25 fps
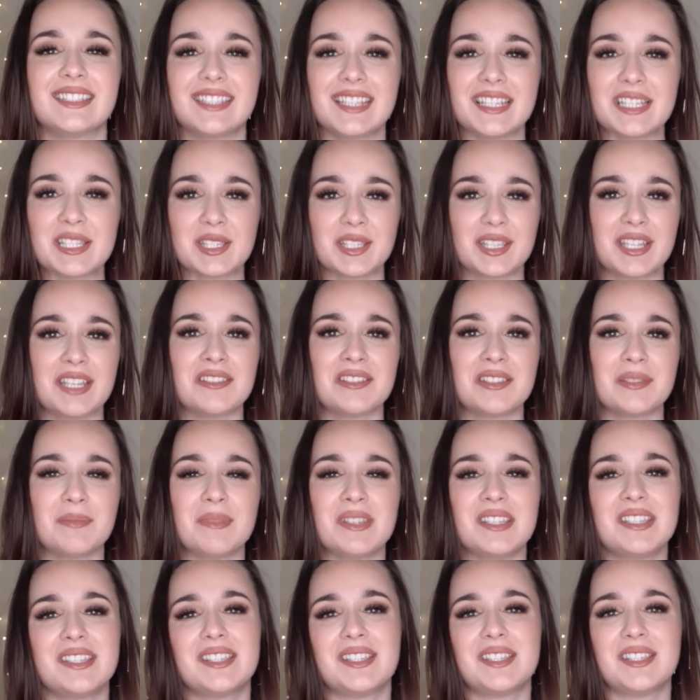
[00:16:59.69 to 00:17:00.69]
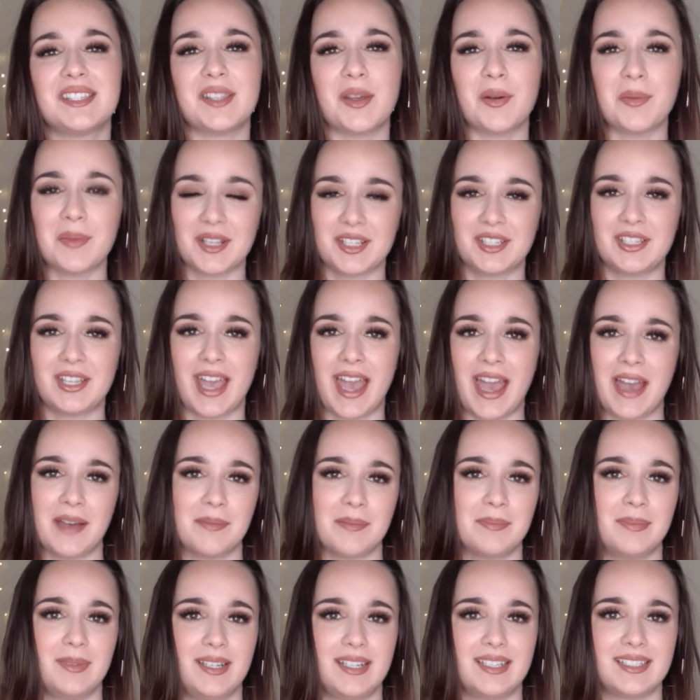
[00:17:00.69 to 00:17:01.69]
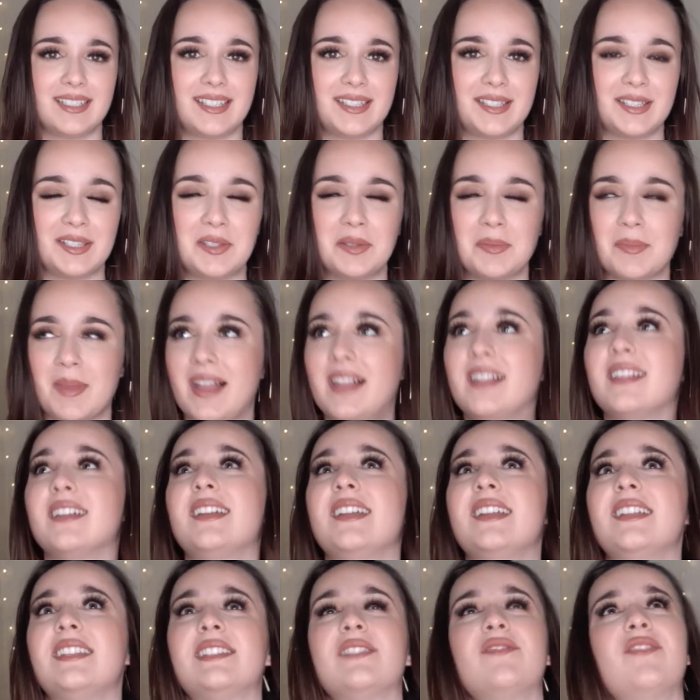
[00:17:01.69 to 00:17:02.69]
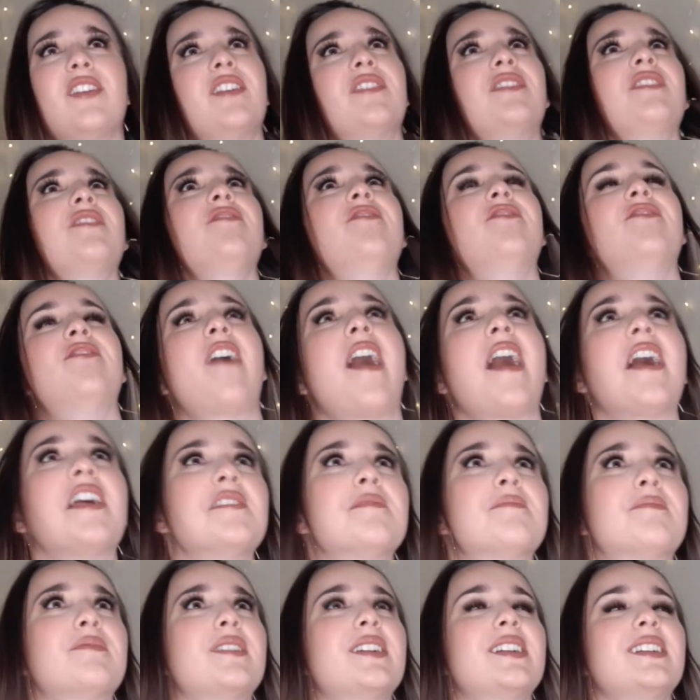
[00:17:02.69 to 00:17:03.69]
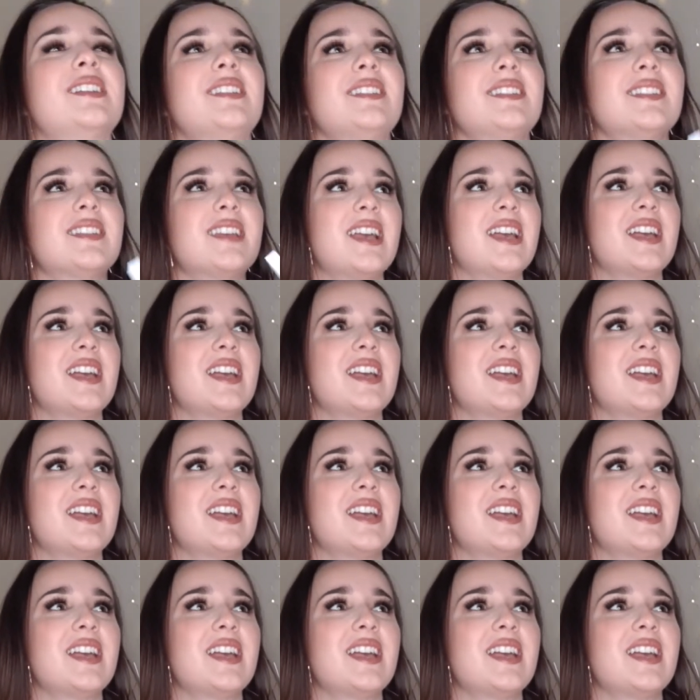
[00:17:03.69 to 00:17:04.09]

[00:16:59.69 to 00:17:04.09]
This gives me so much happiness to smell it. It's very vibrant,